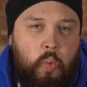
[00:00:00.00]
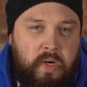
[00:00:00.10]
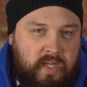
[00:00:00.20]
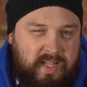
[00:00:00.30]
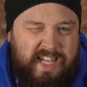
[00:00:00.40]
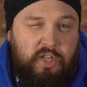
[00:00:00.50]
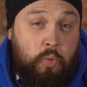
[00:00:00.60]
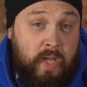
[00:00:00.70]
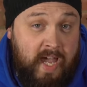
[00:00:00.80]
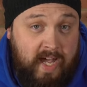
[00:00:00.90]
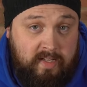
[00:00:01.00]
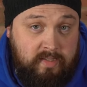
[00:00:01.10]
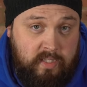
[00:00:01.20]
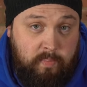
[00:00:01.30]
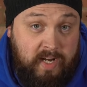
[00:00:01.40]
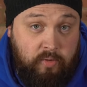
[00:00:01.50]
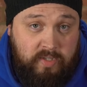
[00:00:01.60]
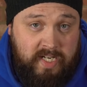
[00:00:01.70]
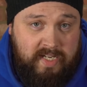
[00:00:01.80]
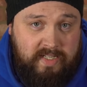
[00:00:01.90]
with it that you can smell or
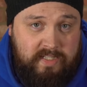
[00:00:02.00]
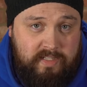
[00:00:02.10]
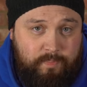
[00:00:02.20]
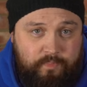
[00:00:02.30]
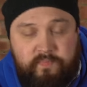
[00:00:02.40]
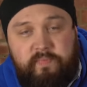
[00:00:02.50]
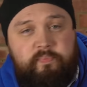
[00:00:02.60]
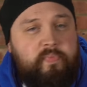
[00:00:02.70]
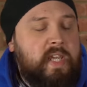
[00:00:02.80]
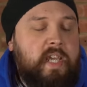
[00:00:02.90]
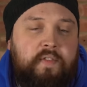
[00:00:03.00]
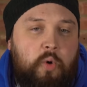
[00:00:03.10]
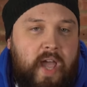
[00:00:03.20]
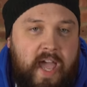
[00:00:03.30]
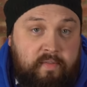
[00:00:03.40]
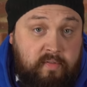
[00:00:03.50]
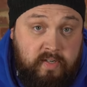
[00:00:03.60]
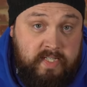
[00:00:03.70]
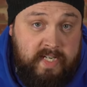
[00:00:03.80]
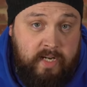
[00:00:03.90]
taste. If you're ever
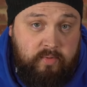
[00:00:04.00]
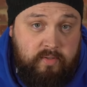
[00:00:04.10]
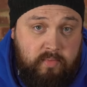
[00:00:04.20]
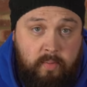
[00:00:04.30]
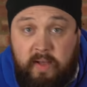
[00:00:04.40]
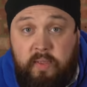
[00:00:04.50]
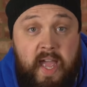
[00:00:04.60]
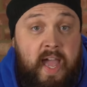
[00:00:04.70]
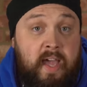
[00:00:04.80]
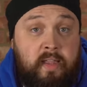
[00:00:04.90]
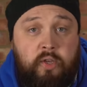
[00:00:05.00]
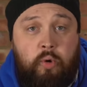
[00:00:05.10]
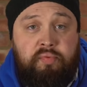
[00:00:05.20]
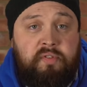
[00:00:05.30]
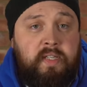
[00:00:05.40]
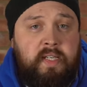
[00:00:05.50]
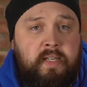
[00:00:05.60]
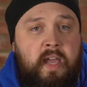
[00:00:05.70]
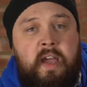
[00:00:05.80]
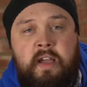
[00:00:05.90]
in doubt about the air that you're
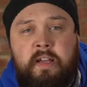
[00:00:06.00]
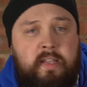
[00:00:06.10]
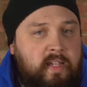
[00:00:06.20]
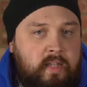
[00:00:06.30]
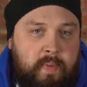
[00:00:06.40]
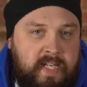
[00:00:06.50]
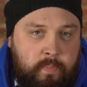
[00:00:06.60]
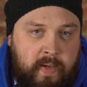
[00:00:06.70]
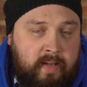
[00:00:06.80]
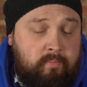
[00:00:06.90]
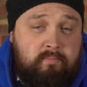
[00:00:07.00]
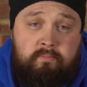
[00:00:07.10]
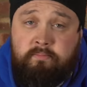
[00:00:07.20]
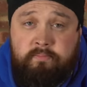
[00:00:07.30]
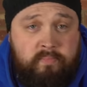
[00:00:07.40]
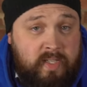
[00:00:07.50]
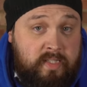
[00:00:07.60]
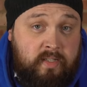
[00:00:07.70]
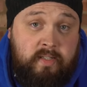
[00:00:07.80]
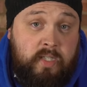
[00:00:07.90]
breathing, then the best bet
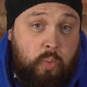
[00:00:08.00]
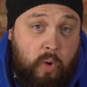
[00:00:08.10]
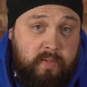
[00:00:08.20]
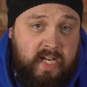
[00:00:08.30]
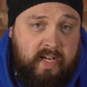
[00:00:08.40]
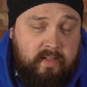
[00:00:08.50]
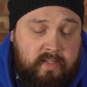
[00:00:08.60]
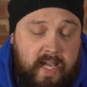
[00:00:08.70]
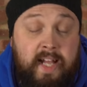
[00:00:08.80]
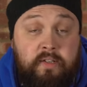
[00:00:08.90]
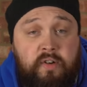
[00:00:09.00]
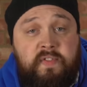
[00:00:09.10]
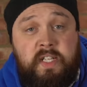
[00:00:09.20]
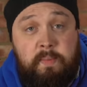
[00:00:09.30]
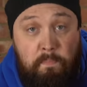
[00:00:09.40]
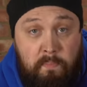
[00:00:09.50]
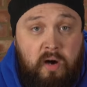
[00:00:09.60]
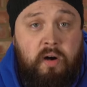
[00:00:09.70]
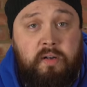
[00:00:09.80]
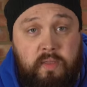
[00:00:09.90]
is just to swap tanks and obviously
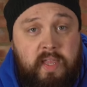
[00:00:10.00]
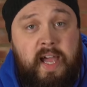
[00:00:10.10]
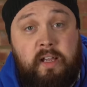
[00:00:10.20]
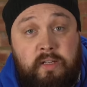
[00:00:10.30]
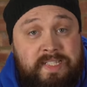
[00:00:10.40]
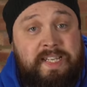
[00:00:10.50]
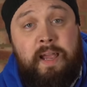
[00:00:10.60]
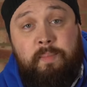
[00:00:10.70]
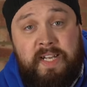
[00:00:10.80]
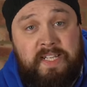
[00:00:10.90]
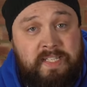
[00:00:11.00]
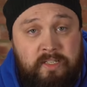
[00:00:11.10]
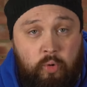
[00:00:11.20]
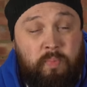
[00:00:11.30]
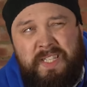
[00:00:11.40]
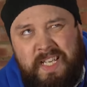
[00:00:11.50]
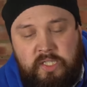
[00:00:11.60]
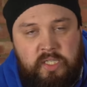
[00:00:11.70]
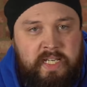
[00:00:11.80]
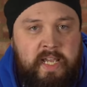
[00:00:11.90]
mark that contaminated or
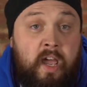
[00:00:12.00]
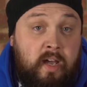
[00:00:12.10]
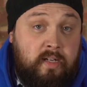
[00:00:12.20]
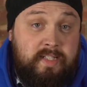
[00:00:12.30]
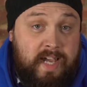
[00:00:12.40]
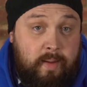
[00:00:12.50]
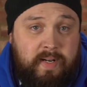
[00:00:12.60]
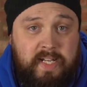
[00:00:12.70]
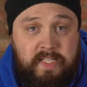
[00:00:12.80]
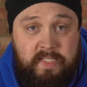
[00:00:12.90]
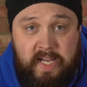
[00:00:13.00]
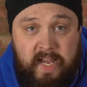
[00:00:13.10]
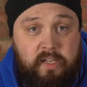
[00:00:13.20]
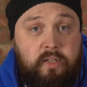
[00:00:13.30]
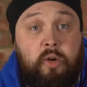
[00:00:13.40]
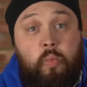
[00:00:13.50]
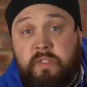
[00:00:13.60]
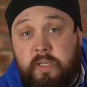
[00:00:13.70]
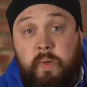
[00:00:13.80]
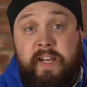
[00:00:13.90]
potentially contaminated tank. You don't
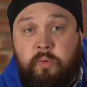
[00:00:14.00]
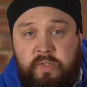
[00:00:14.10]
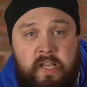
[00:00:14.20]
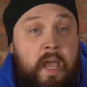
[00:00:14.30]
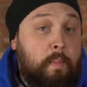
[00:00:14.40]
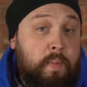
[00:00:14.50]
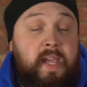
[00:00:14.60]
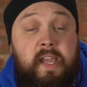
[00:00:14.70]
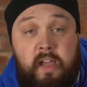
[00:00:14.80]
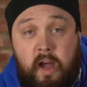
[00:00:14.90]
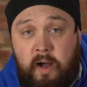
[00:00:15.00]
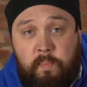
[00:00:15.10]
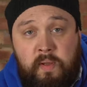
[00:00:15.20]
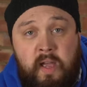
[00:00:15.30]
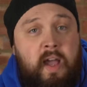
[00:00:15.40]
want someone else picking it up